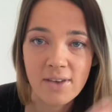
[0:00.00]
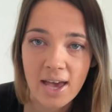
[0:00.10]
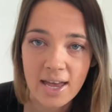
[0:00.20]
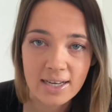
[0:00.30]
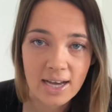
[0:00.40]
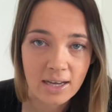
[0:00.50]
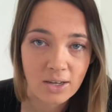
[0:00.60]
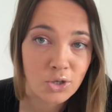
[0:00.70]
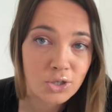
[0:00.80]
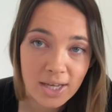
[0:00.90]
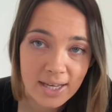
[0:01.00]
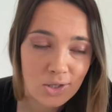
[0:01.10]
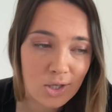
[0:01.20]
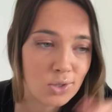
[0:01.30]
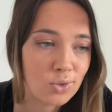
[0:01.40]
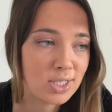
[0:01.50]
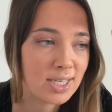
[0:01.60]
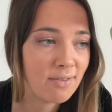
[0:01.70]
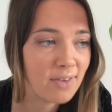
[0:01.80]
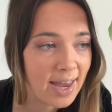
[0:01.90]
and I couldn't get to this sort of stuff,